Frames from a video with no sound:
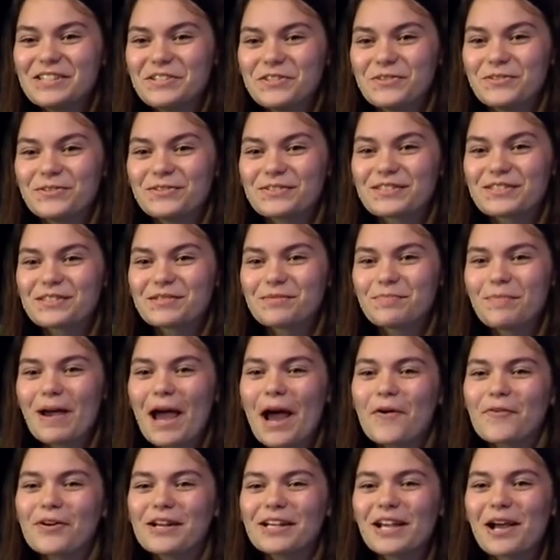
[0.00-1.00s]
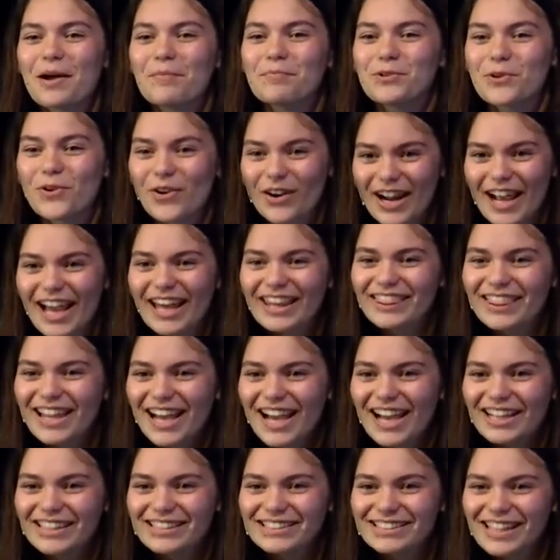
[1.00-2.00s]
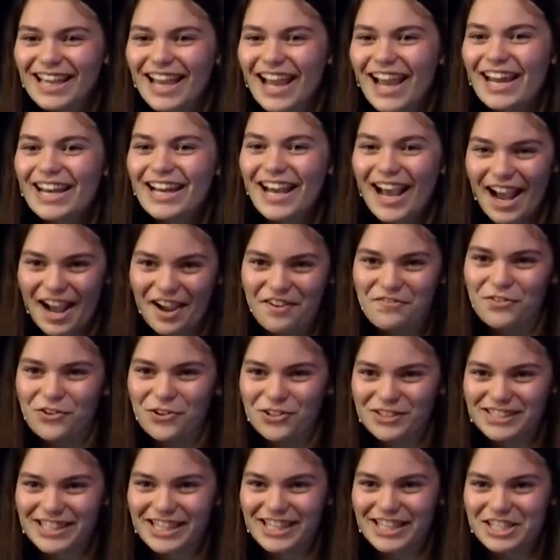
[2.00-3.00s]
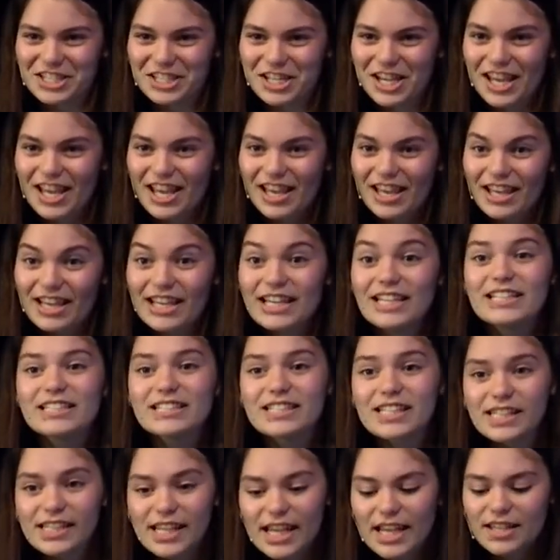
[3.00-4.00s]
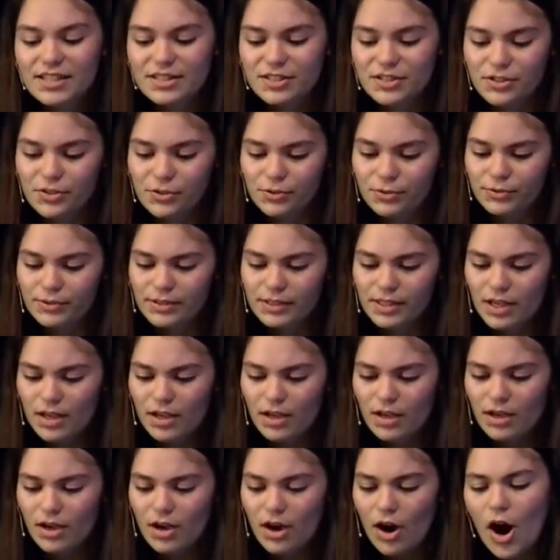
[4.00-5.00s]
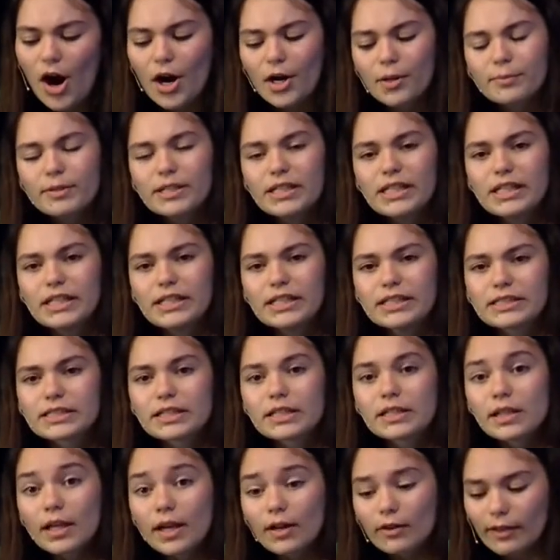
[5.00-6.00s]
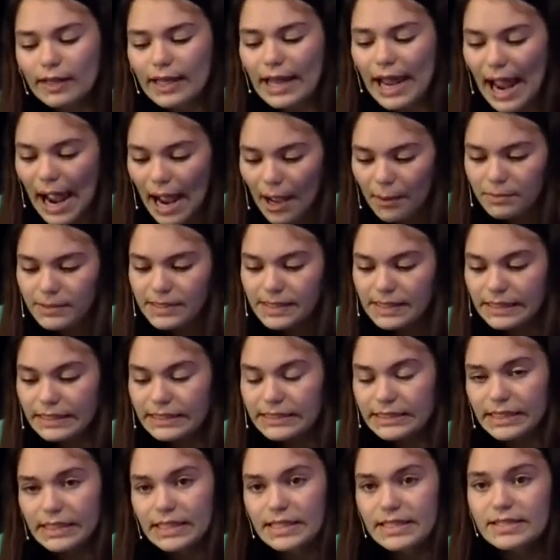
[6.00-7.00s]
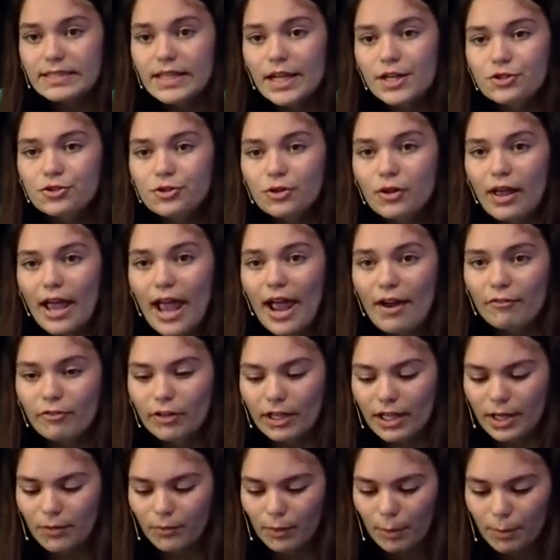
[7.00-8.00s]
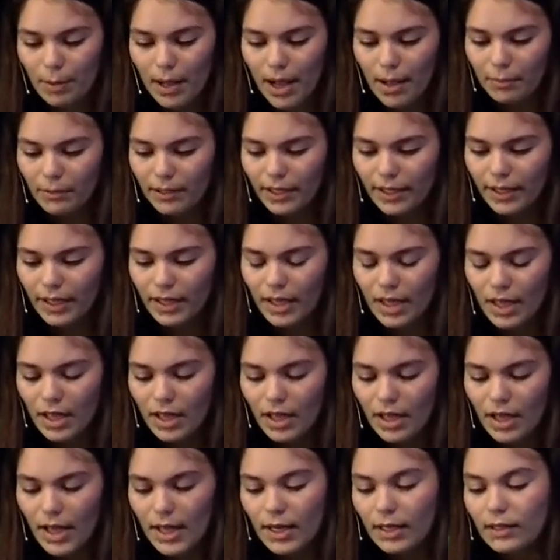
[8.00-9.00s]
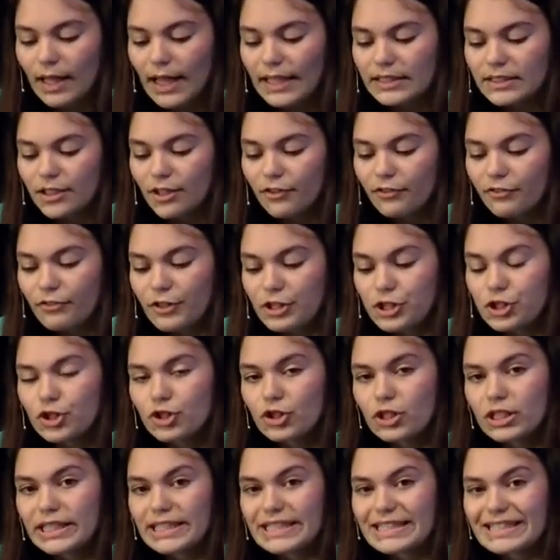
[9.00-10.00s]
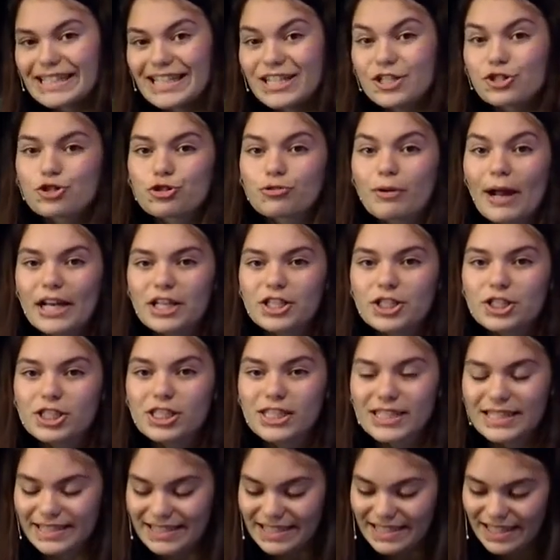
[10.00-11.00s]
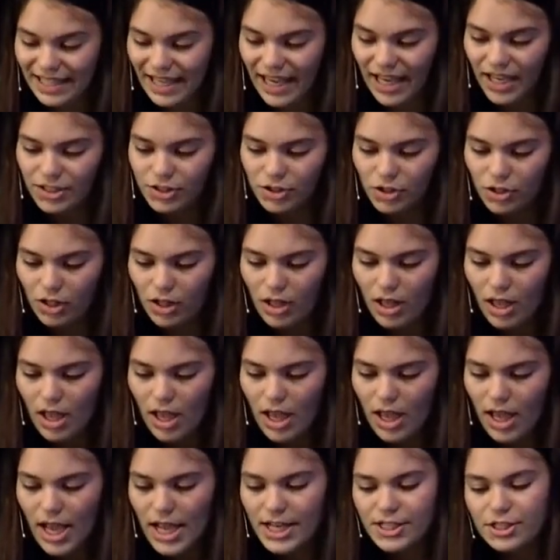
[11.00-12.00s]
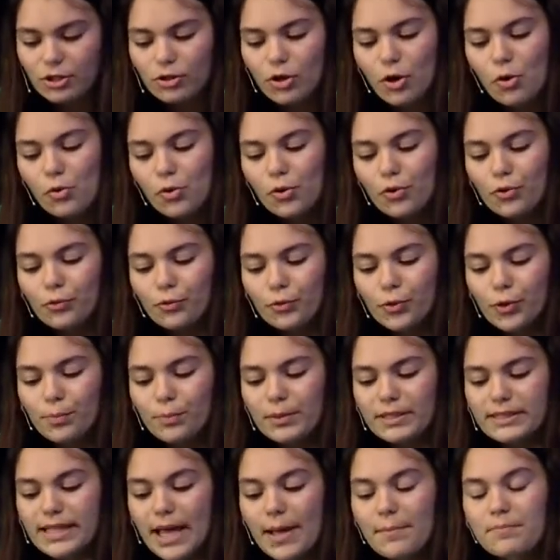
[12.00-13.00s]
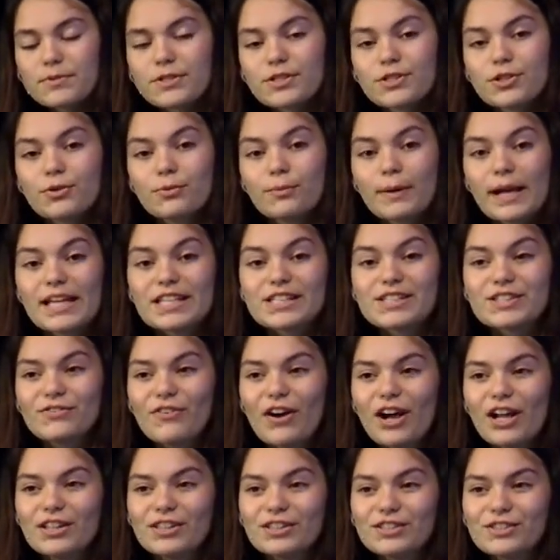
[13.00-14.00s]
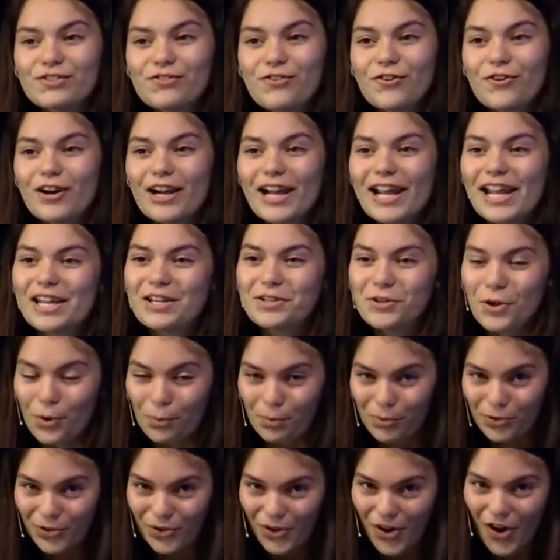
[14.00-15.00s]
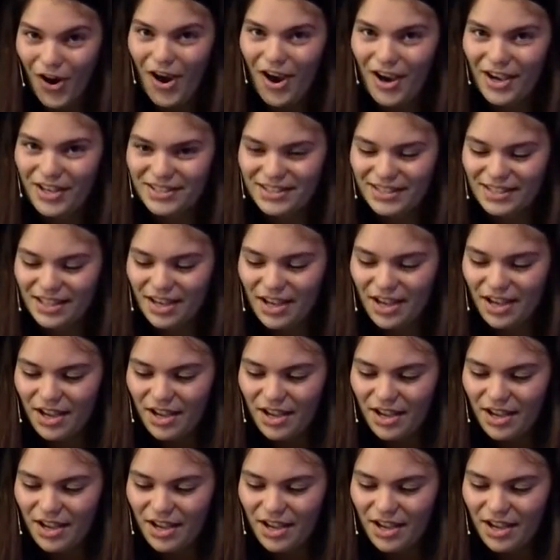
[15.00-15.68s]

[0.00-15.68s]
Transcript: News, powering up your headlines at high voltage. In today's news, harmony is clearly absent in the Central African Republic. An elected official is entrenched in scandal, and a local group attempts to raise funds for a noble cause.